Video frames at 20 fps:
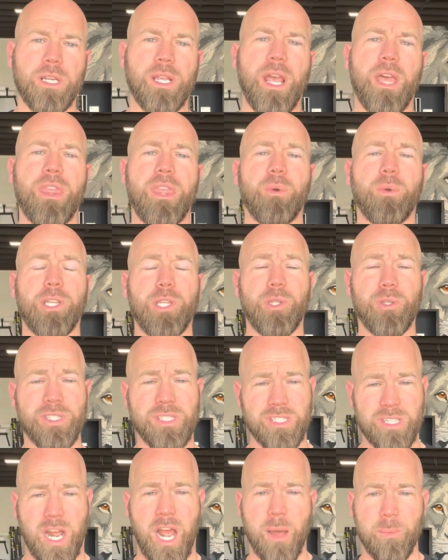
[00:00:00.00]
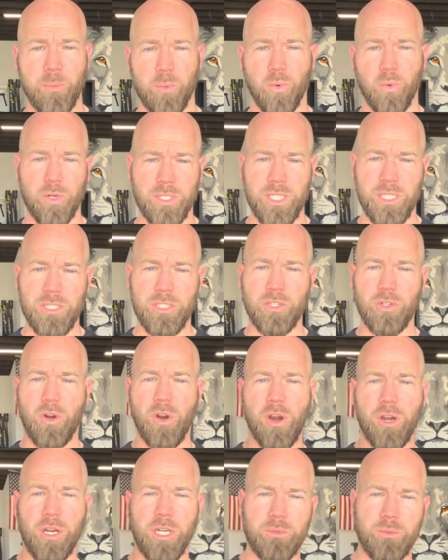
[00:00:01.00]
and then when you stop working, your
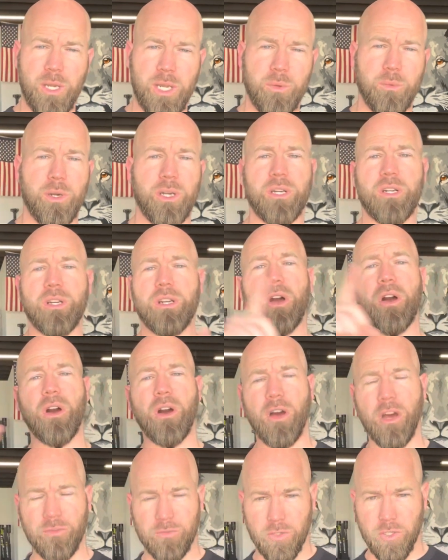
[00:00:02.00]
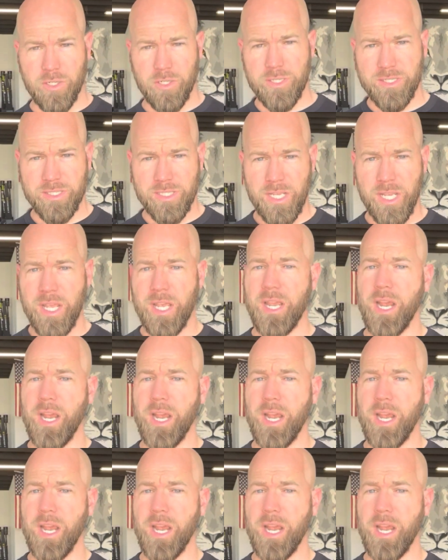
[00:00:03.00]
heart rate recovers,